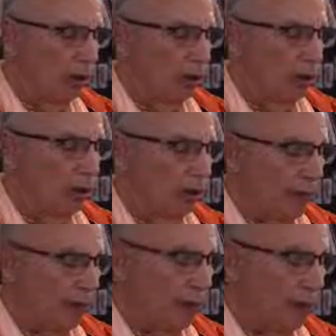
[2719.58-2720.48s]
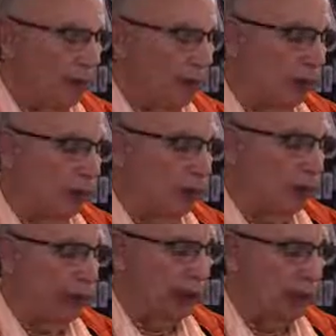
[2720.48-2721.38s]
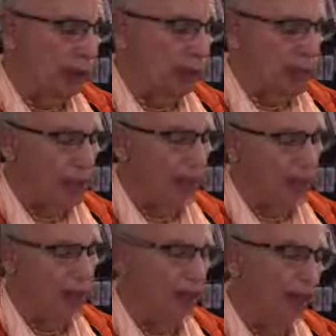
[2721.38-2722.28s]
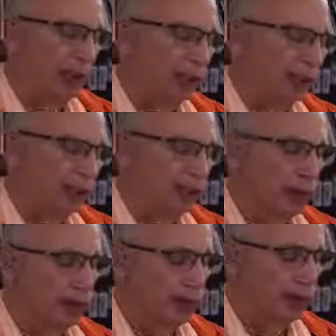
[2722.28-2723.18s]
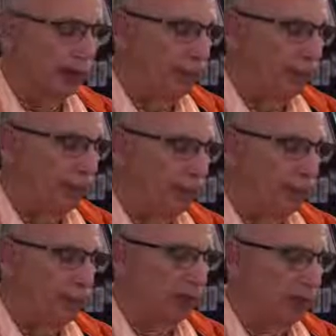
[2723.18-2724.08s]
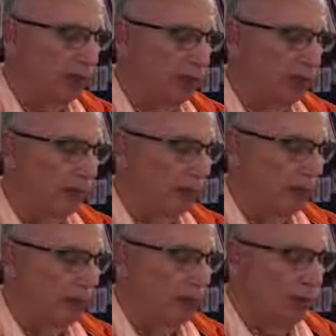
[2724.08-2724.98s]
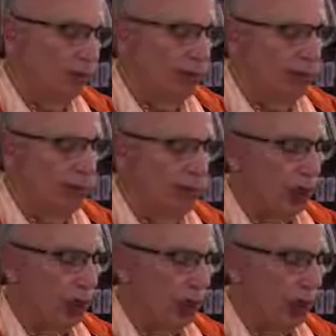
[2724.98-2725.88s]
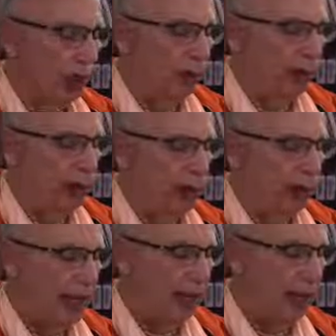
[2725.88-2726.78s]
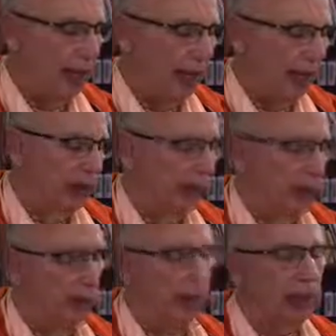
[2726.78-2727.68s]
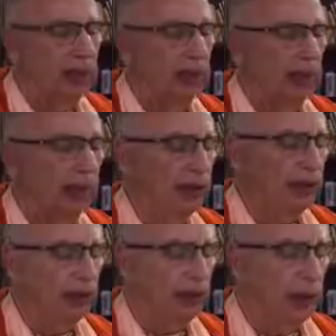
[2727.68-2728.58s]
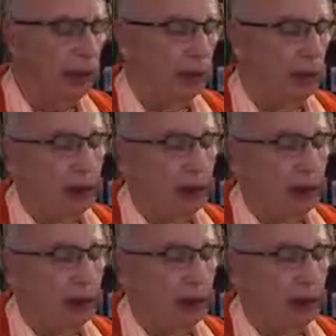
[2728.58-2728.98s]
Wherever the Lord visited, crowds of innumerable people came to see him. When they saw him, all their unhappiness and lamentation disappeared.